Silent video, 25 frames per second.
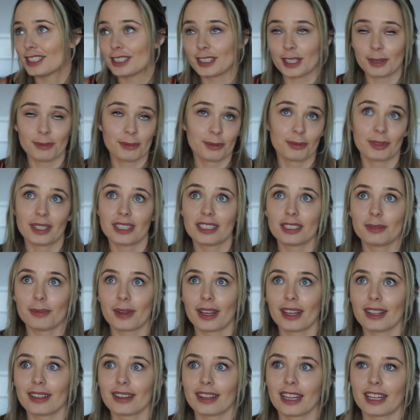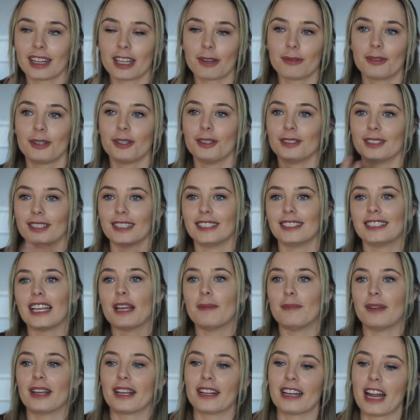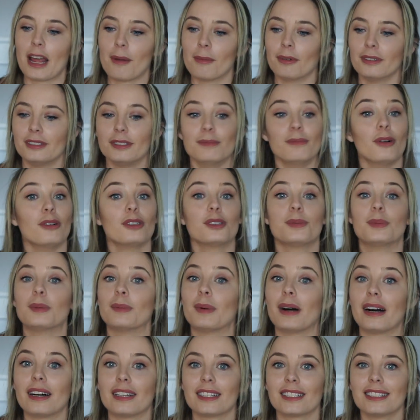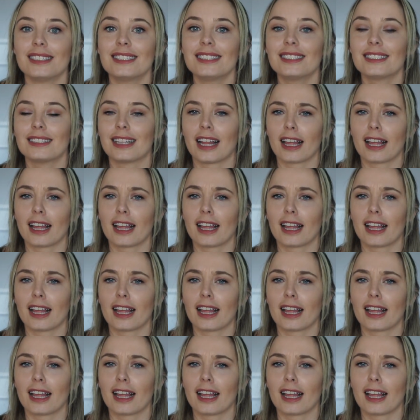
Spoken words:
just seems weird to me that they would use the same nickname on multiple partners,